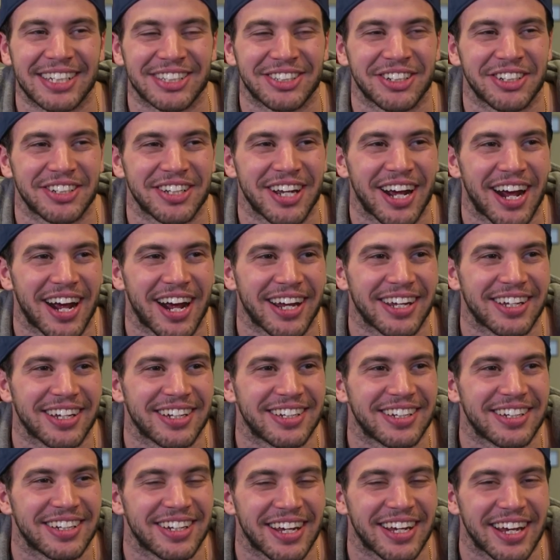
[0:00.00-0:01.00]
a good guy,
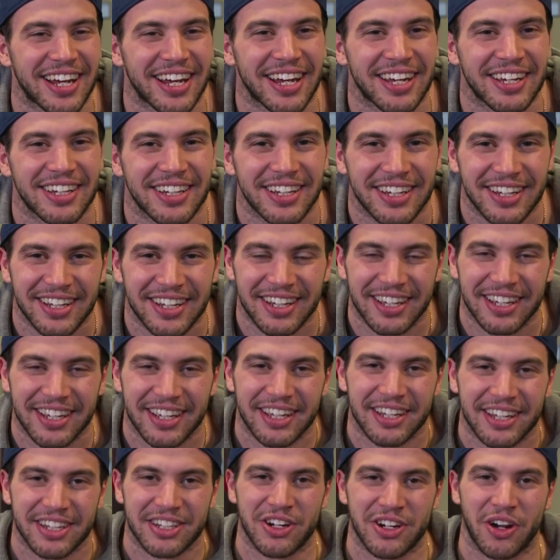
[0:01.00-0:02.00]
and uh,
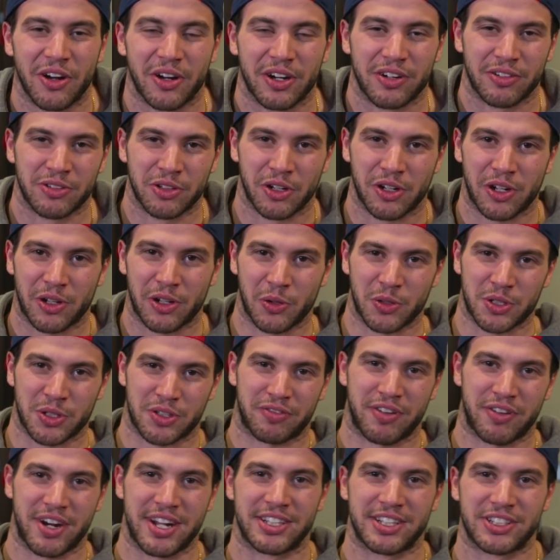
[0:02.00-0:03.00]
you know, a real close
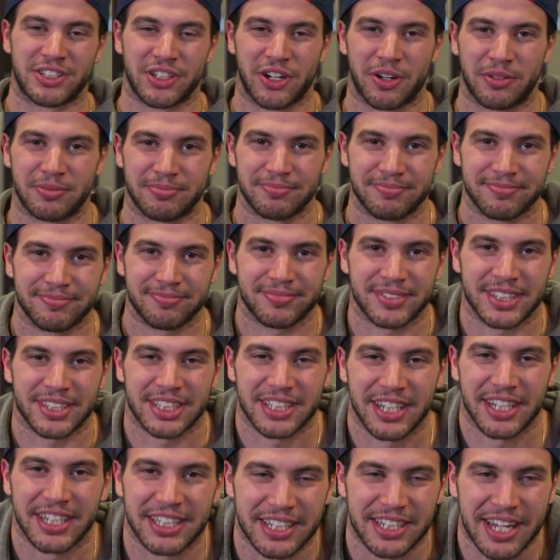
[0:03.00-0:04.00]
friend. So it's
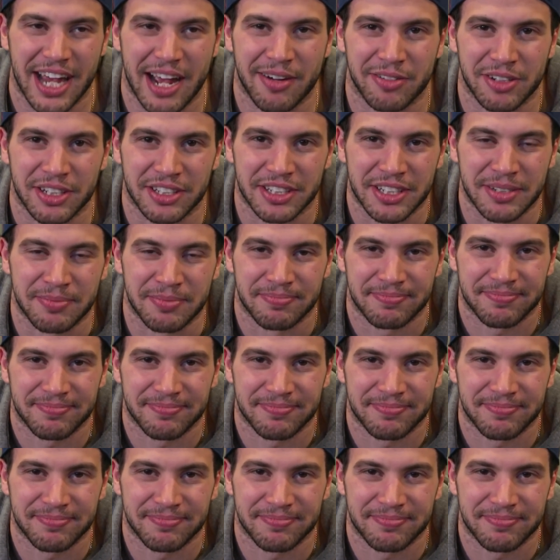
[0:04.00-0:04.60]
nice to have on the team.